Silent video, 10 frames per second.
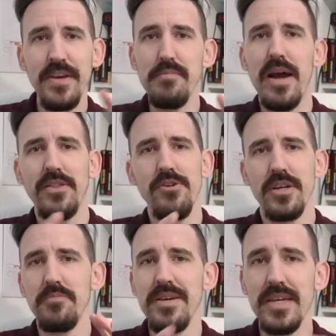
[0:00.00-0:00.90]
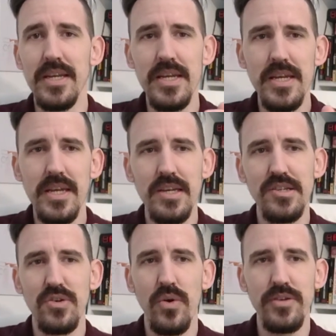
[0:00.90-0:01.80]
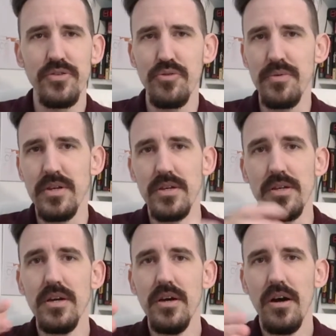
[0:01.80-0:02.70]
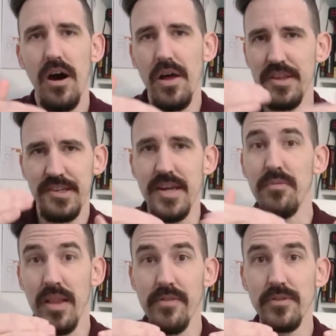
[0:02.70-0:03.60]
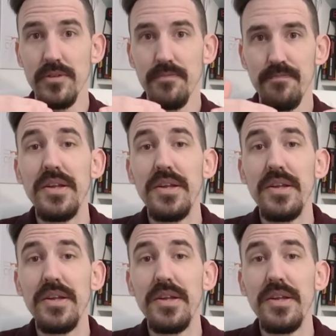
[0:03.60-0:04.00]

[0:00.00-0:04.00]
the feedback that you're going to be getting is going to be on the same level.